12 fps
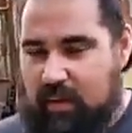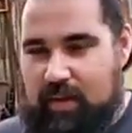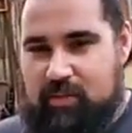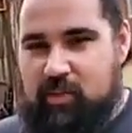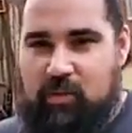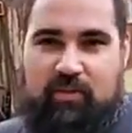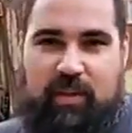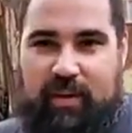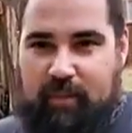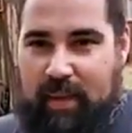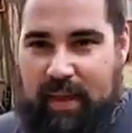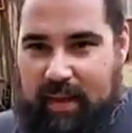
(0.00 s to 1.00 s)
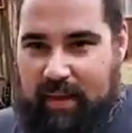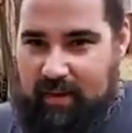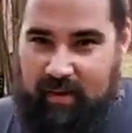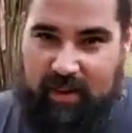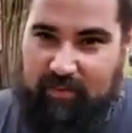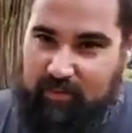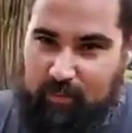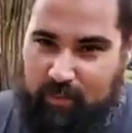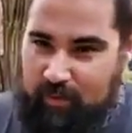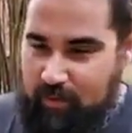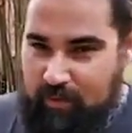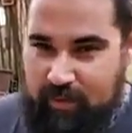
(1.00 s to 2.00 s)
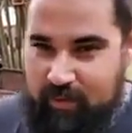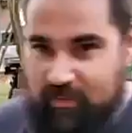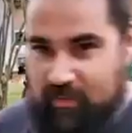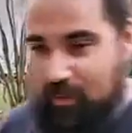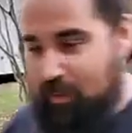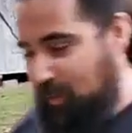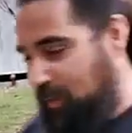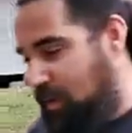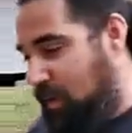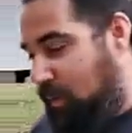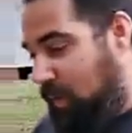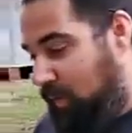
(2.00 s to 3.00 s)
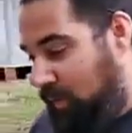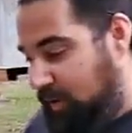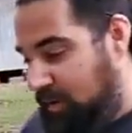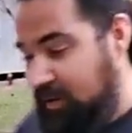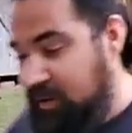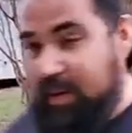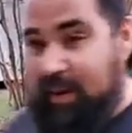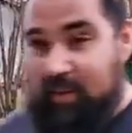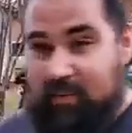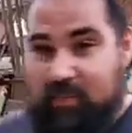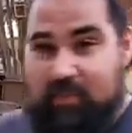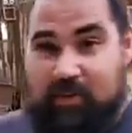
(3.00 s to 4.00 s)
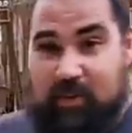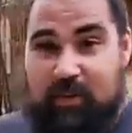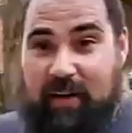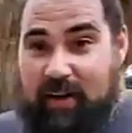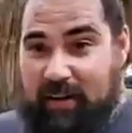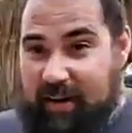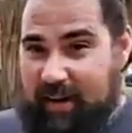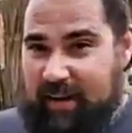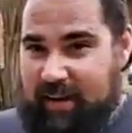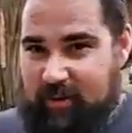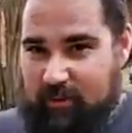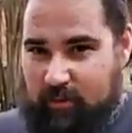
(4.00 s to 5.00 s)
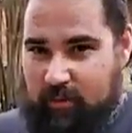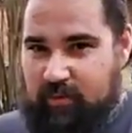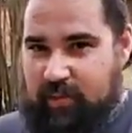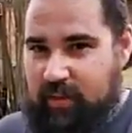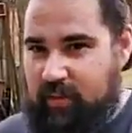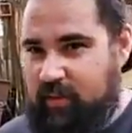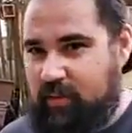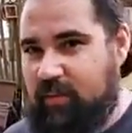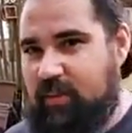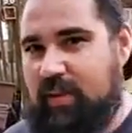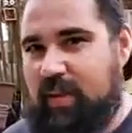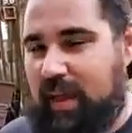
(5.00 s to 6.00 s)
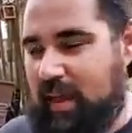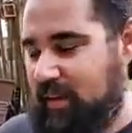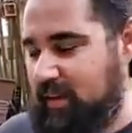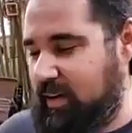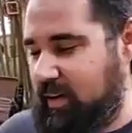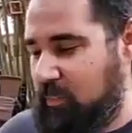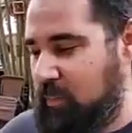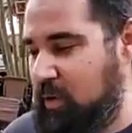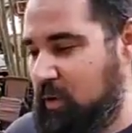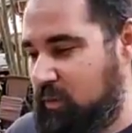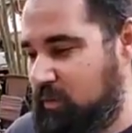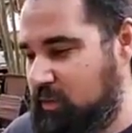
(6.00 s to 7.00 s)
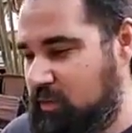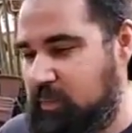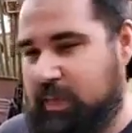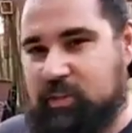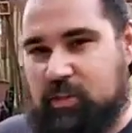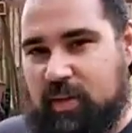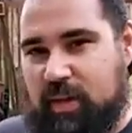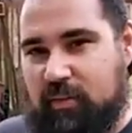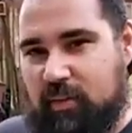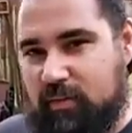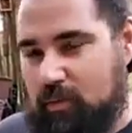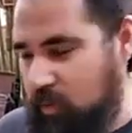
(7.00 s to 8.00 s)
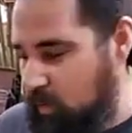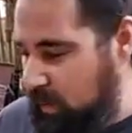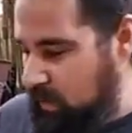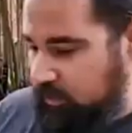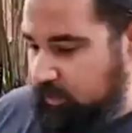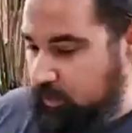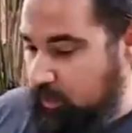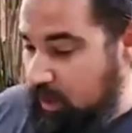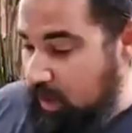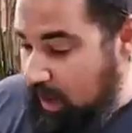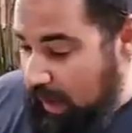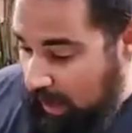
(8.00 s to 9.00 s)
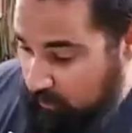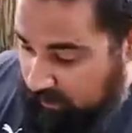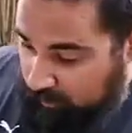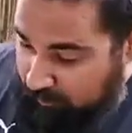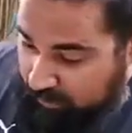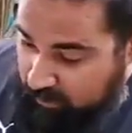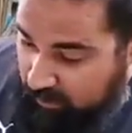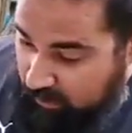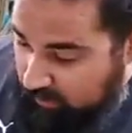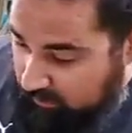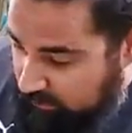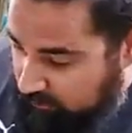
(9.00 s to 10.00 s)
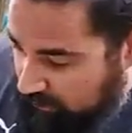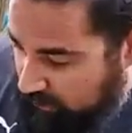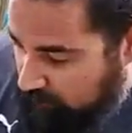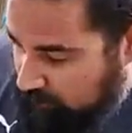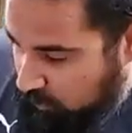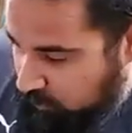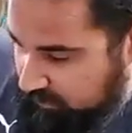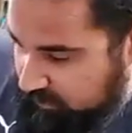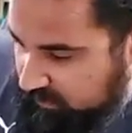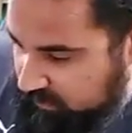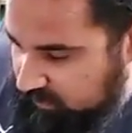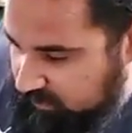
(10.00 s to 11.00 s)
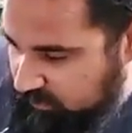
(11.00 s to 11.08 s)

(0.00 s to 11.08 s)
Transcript: she'll send it back, and I'll have to recook it. So what we're going to do today is show you how to kind of get through those tiers, and you know, just make sure that everything's going well. So I'm going to periodically pop open the